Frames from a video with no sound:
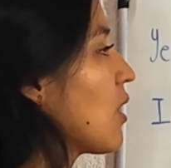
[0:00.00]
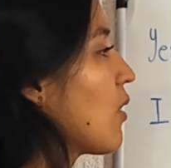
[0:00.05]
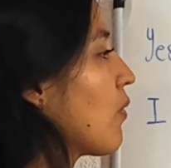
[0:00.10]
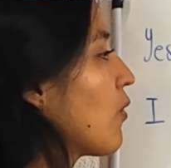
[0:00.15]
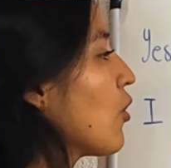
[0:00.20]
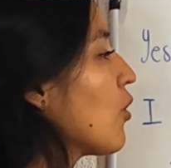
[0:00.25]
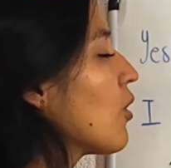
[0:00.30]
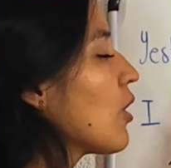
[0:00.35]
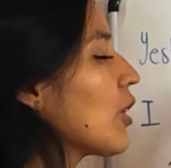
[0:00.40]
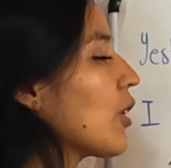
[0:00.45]
If
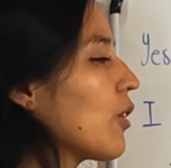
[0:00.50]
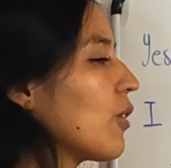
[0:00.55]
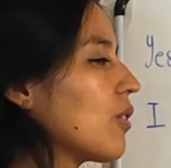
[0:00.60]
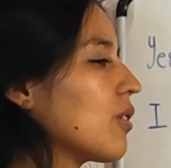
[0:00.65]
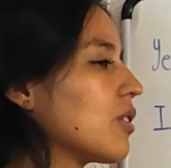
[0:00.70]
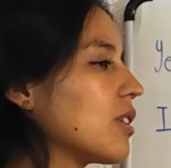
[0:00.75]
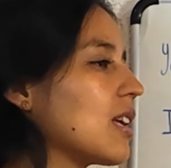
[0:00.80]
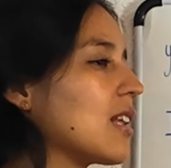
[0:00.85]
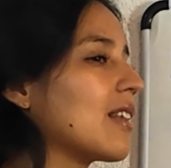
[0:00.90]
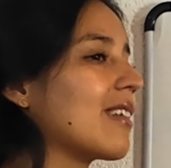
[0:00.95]
you're
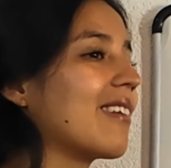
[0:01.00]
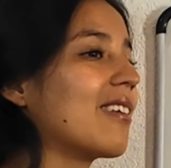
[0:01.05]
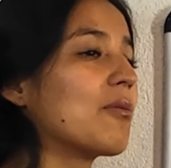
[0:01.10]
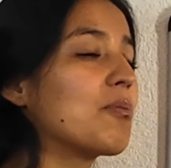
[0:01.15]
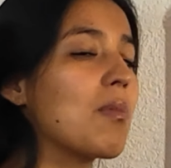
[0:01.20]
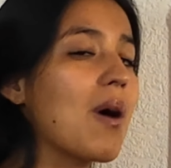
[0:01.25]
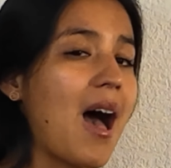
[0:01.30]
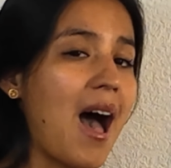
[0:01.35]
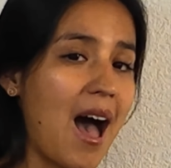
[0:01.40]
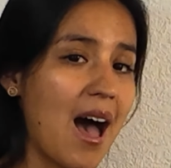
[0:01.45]
using the
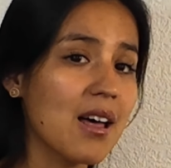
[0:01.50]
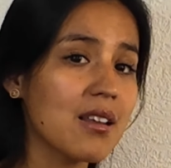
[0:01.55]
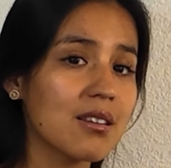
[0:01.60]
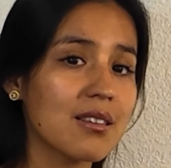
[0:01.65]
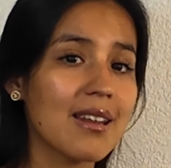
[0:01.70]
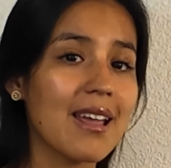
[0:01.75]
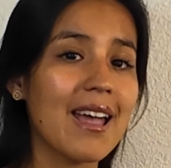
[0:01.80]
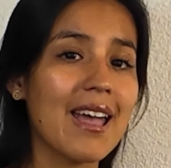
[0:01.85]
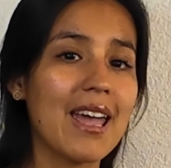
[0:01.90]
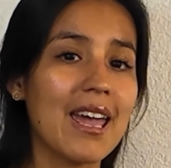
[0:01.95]

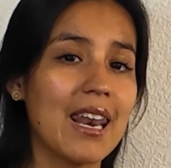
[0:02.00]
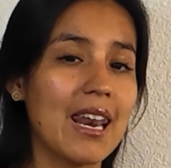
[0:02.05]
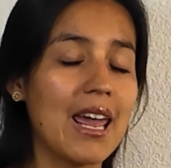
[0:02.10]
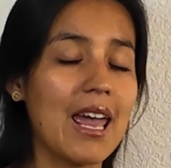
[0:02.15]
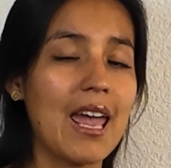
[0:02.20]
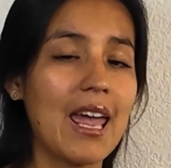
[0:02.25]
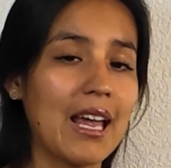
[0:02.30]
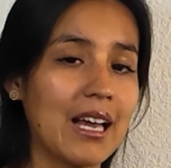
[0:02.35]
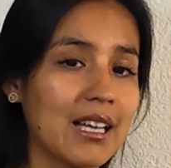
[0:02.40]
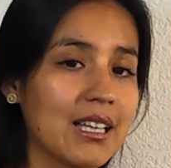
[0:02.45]
past in
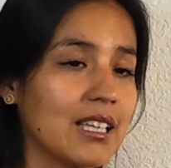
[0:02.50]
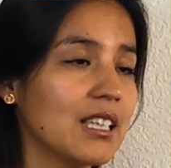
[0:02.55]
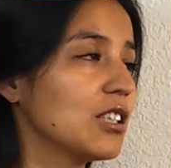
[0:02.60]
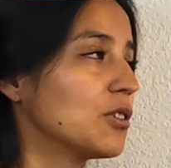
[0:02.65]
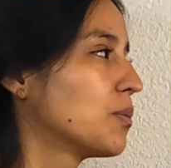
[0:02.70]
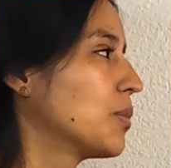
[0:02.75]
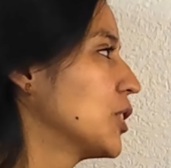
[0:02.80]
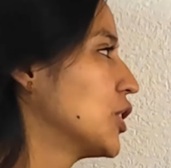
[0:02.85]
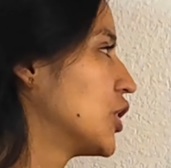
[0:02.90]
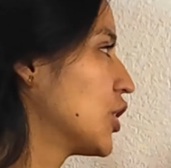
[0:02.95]

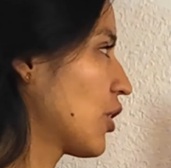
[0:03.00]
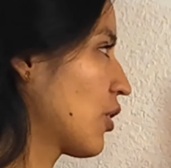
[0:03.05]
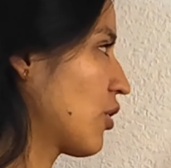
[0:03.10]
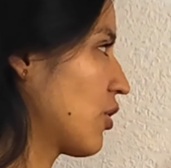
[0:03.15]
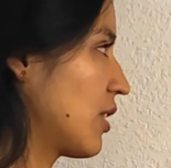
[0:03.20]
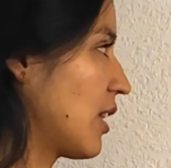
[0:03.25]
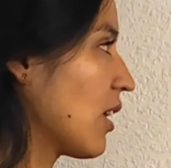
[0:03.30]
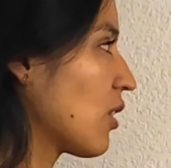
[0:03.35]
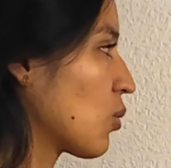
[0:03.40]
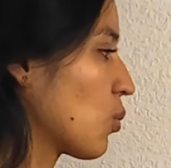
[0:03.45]
English, but
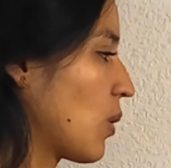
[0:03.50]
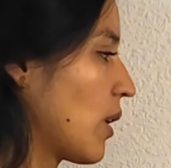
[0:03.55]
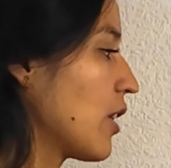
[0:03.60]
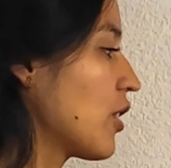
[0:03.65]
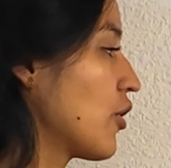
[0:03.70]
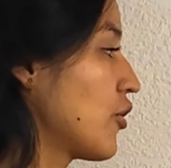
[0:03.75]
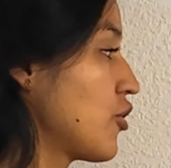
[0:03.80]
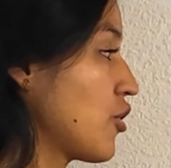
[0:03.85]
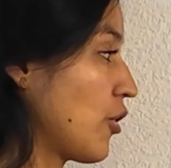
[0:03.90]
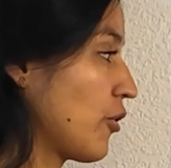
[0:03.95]
just this
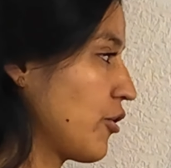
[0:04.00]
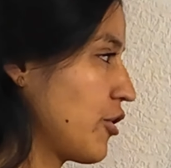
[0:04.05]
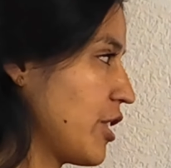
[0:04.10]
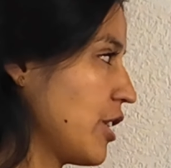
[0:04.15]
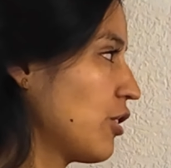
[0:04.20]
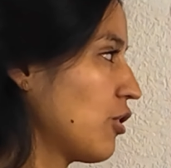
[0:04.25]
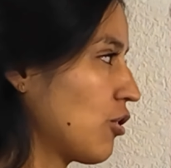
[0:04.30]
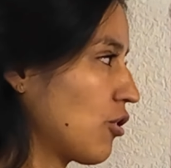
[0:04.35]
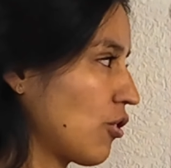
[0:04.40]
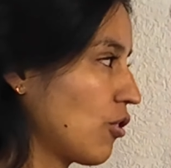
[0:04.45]
one, not
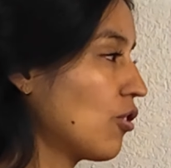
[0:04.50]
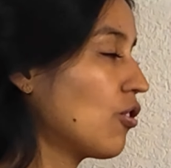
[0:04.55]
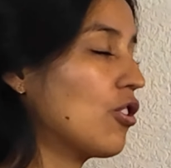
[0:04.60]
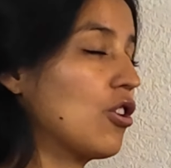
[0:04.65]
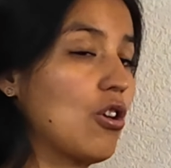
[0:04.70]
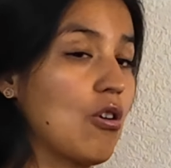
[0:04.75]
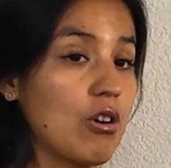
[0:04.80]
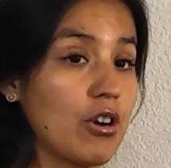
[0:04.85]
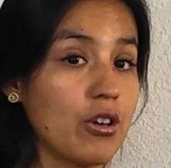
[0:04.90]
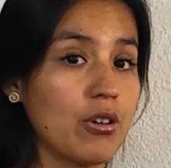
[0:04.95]
this two,
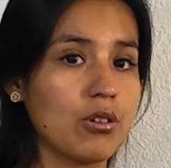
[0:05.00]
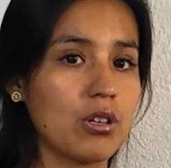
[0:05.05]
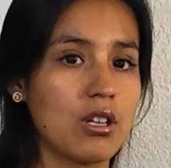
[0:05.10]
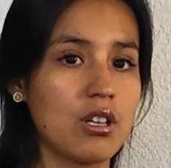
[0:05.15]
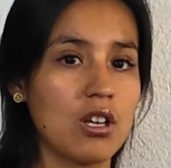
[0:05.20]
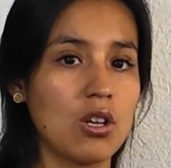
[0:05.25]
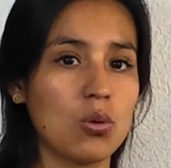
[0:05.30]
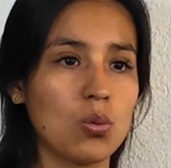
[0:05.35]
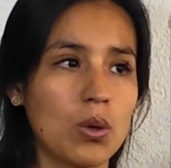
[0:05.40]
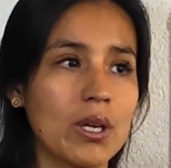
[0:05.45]
you're
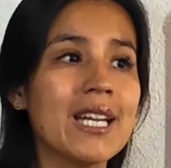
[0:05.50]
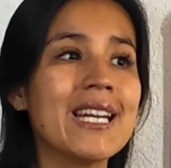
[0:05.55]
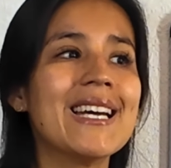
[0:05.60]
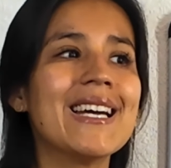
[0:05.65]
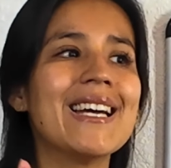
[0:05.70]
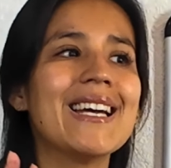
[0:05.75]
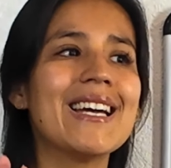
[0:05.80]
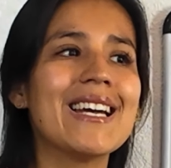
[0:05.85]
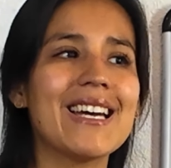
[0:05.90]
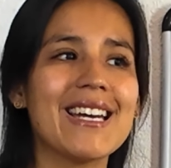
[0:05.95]
using this one,
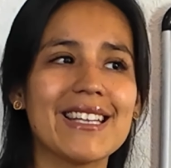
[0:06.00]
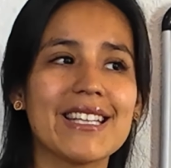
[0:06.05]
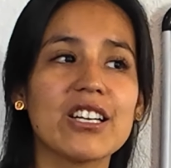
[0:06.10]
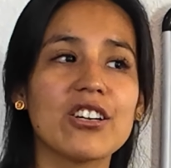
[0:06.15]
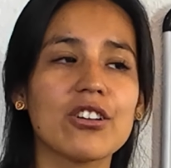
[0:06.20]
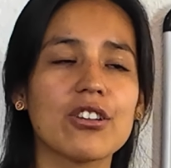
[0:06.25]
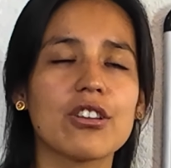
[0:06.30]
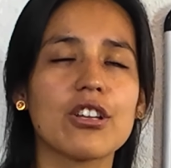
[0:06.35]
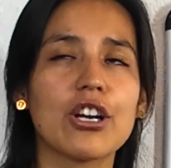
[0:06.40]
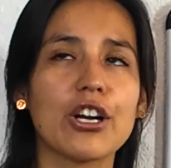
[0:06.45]

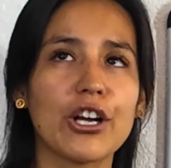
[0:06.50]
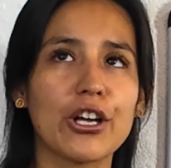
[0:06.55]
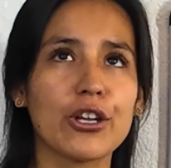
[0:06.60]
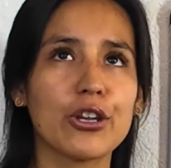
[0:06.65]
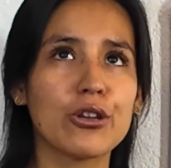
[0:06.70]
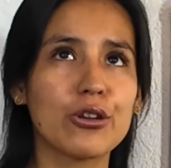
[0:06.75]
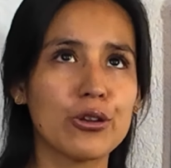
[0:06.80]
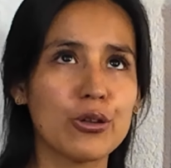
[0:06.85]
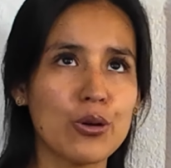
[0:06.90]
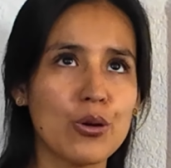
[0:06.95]
there is a
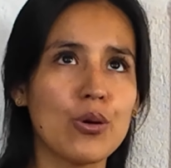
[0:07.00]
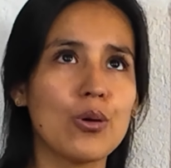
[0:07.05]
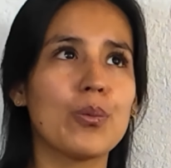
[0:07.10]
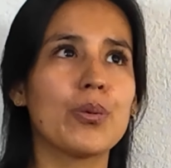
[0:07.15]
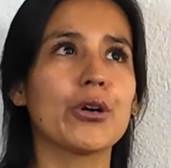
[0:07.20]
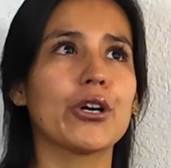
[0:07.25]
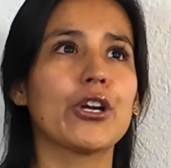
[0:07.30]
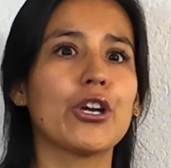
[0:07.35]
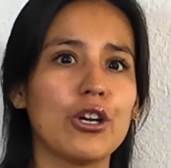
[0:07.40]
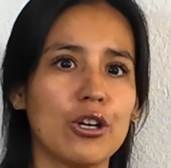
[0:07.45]

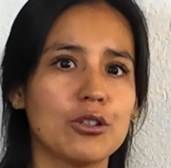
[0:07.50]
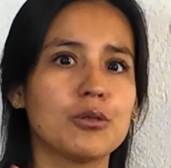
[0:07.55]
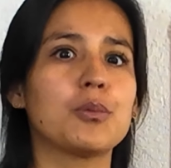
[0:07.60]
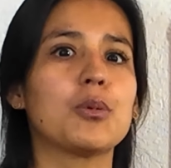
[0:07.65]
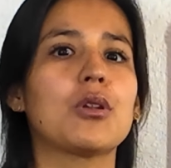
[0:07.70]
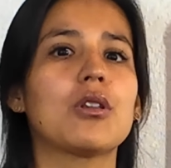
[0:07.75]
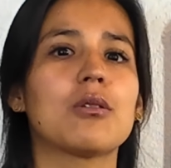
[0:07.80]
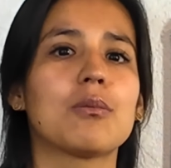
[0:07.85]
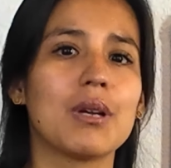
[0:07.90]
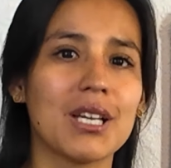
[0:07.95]
super huge
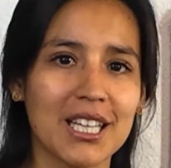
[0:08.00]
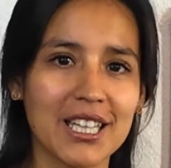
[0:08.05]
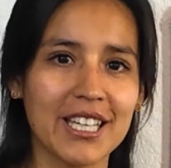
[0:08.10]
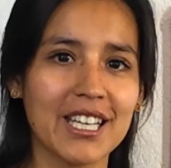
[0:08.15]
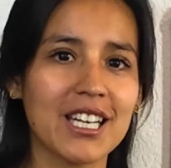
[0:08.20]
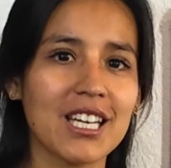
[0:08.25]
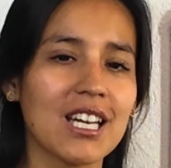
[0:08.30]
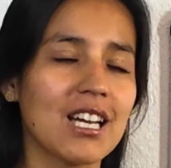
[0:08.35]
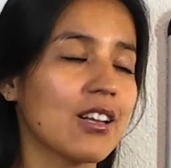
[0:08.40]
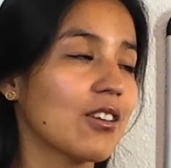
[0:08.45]

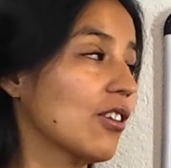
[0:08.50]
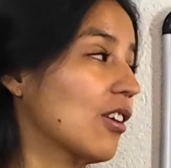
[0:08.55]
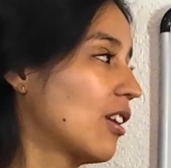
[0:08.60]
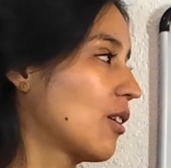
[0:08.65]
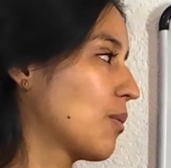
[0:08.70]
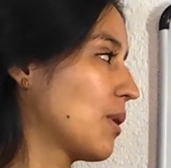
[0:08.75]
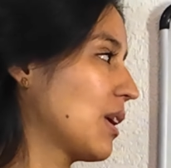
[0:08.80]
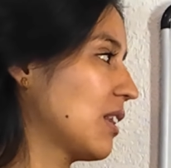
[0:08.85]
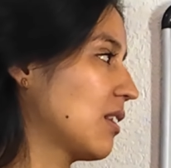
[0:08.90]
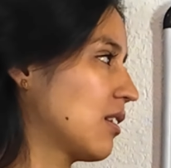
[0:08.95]
possibility it's
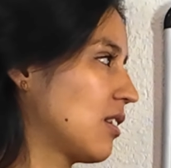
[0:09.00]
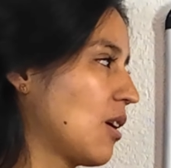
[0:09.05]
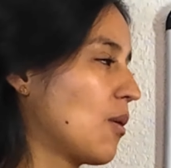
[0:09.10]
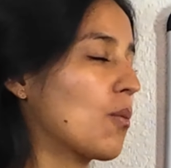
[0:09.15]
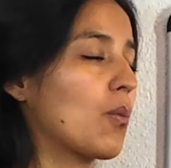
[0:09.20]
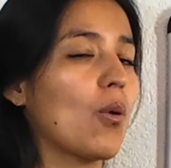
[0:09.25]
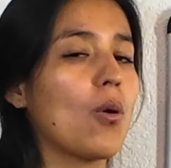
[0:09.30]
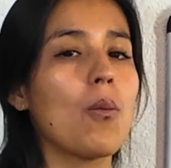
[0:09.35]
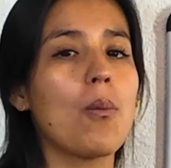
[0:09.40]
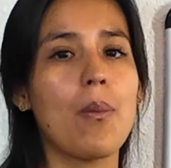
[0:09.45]
gonna be
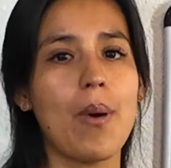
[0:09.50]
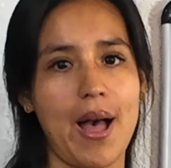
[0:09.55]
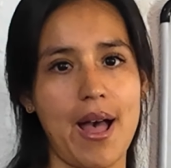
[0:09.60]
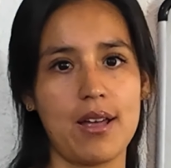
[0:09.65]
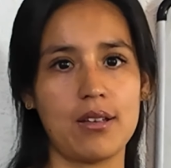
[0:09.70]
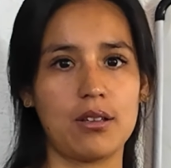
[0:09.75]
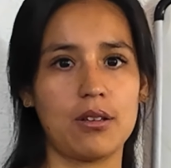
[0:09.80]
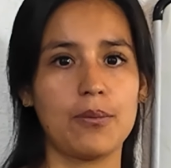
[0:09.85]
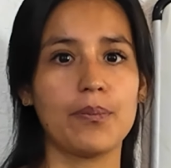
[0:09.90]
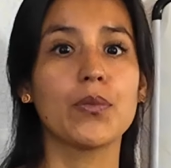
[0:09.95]
simple
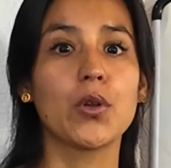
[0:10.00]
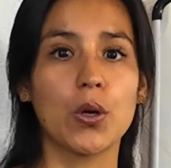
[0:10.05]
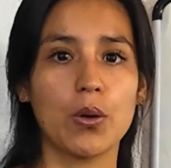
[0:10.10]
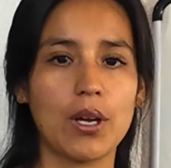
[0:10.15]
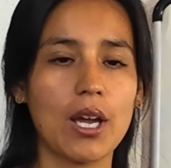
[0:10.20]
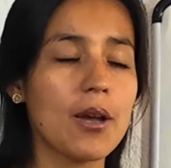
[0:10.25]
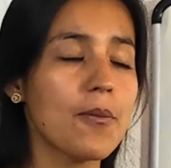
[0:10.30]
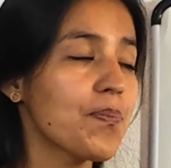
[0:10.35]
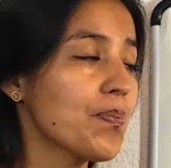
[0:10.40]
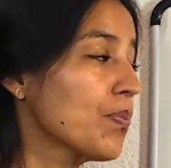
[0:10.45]
past,
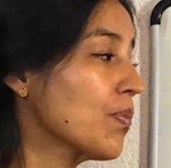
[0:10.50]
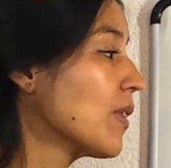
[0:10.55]
okay?